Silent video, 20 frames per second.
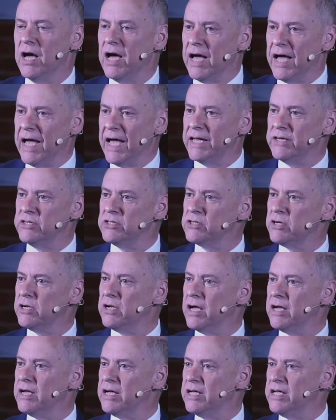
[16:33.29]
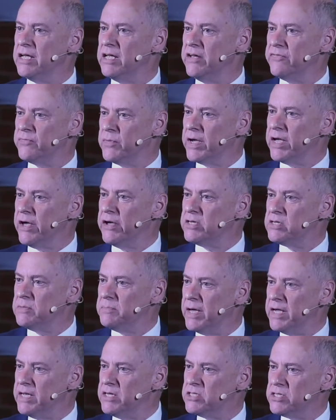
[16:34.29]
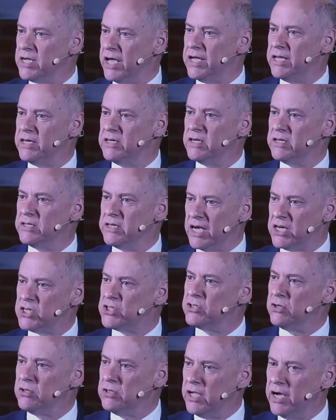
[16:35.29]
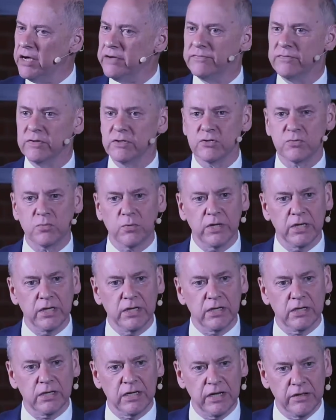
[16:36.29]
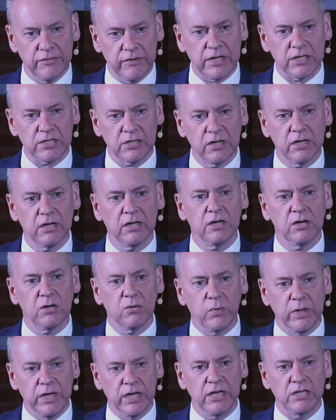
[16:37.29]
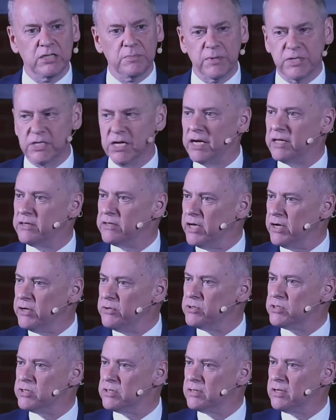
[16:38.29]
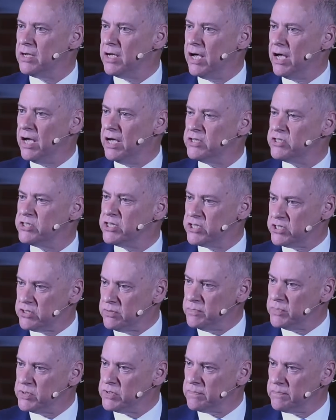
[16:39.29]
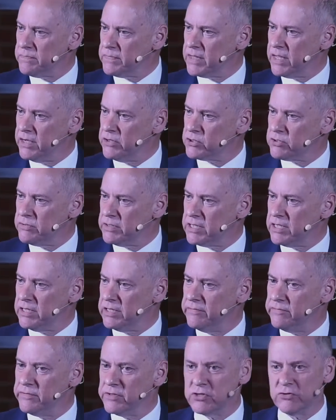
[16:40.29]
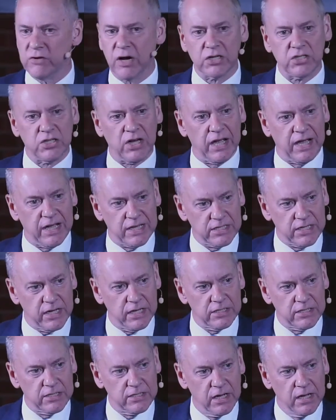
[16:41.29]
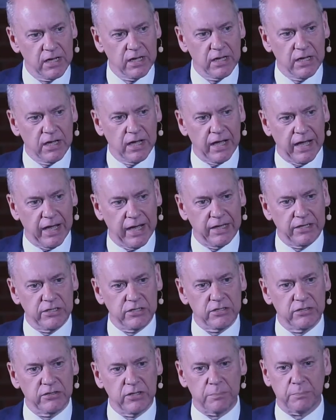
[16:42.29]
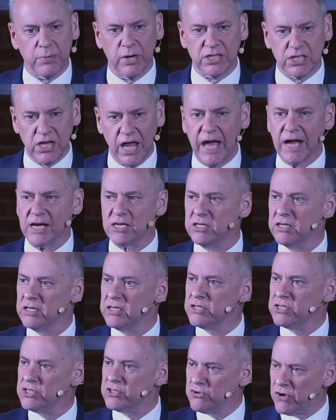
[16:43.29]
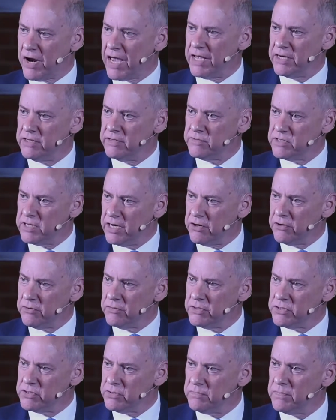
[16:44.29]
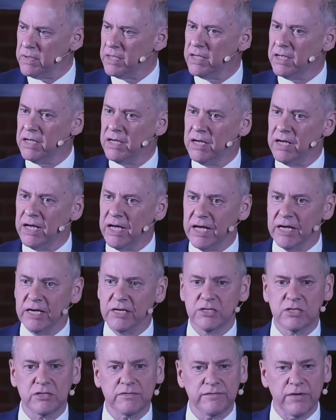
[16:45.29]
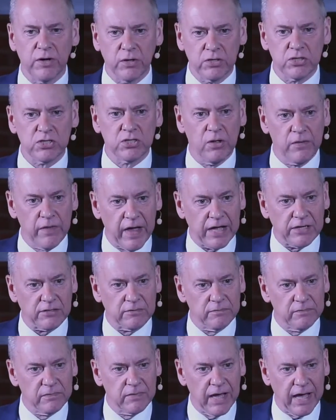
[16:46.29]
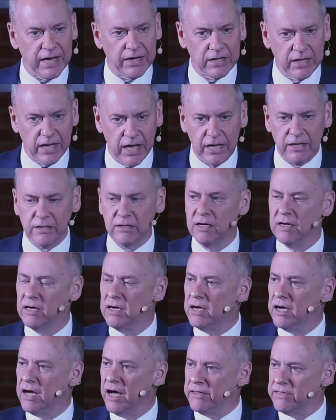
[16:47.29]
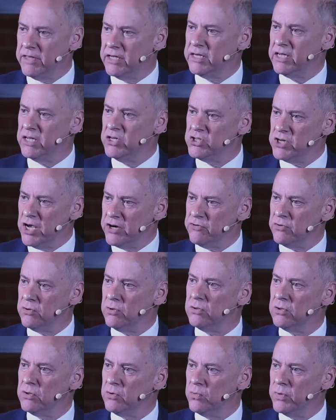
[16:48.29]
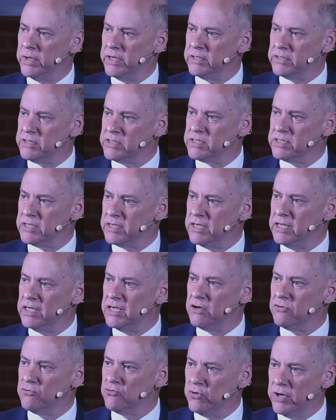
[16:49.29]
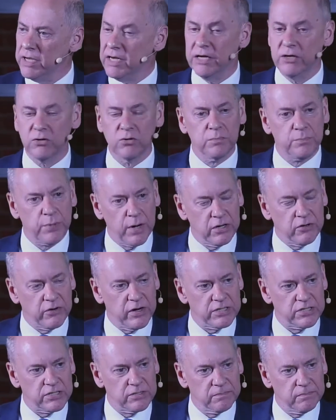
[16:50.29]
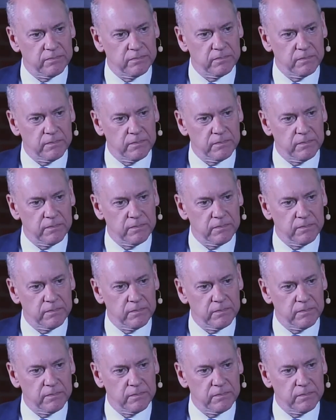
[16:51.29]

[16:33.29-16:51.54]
And if we're going to maintain national life as we live it, we need to protect those systems, those critical infrastructure assets. And the protect strand of terrorism has focused on that. And again, I think in general, we can see really good progress.